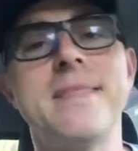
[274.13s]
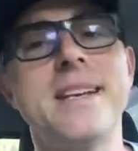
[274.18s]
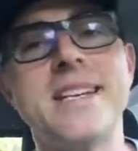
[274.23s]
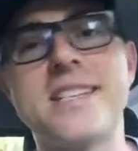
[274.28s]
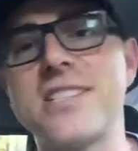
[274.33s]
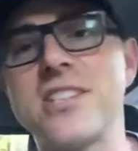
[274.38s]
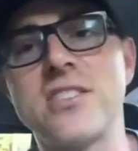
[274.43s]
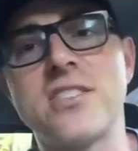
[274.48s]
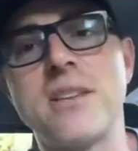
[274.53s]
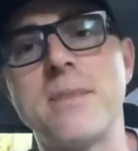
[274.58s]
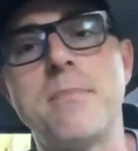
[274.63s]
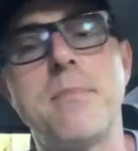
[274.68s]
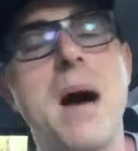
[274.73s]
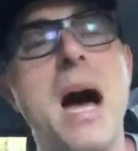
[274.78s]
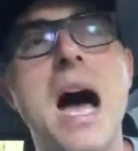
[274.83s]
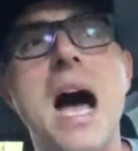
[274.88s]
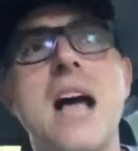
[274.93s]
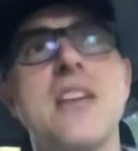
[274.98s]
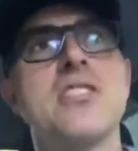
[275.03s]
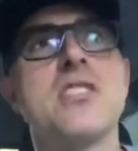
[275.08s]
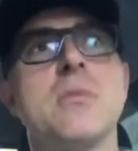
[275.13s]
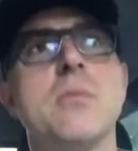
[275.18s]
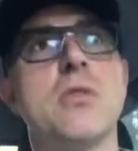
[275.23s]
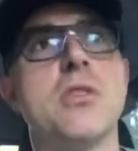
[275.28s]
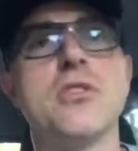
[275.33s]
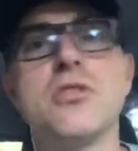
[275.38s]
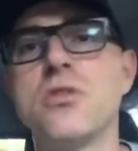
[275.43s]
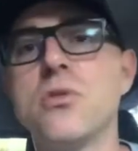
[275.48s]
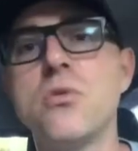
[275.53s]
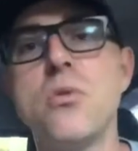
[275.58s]
It's just impossible
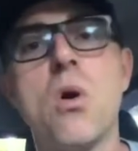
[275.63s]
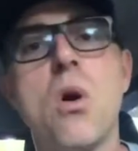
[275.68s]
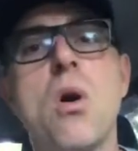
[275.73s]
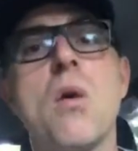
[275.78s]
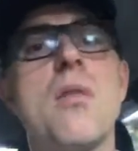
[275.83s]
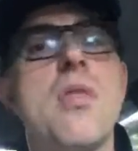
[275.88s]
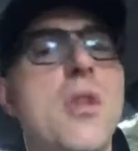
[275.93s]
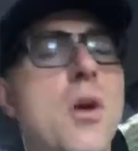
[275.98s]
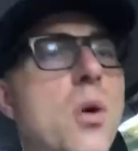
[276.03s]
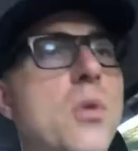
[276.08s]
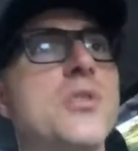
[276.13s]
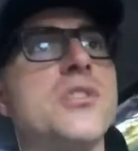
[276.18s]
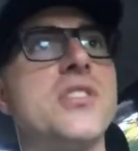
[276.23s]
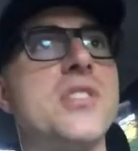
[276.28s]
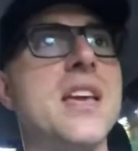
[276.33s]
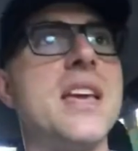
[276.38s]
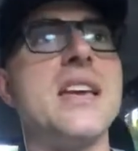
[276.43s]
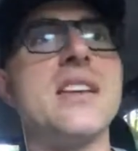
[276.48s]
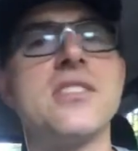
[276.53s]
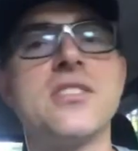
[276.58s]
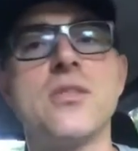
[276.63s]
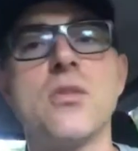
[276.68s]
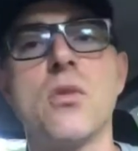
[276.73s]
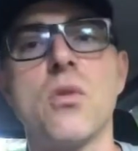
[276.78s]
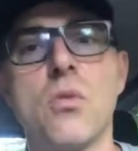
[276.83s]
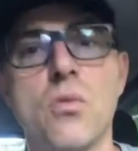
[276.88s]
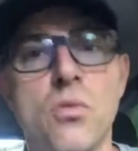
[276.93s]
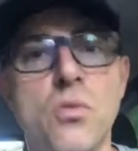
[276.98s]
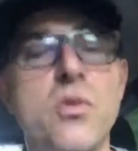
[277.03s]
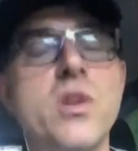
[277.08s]
to do those things
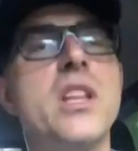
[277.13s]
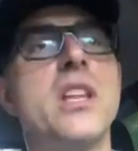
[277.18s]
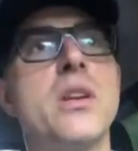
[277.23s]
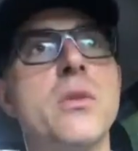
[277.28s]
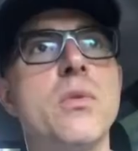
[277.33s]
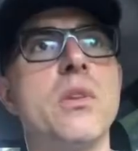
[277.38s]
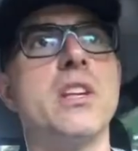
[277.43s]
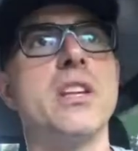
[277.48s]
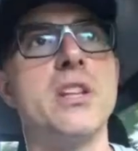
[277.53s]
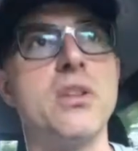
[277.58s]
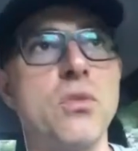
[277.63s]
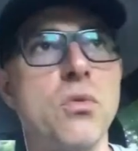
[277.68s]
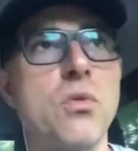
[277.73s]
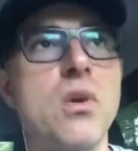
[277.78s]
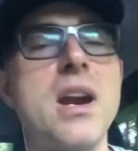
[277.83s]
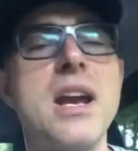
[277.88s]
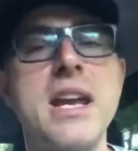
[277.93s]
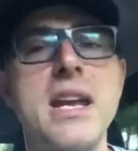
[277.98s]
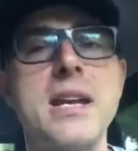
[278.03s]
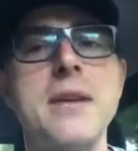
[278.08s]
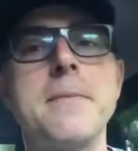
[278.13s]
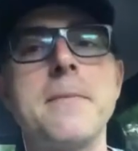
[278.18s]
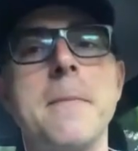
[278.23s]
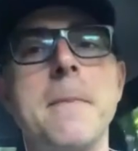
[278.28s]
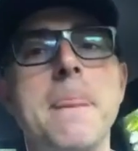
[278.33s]
really, really great.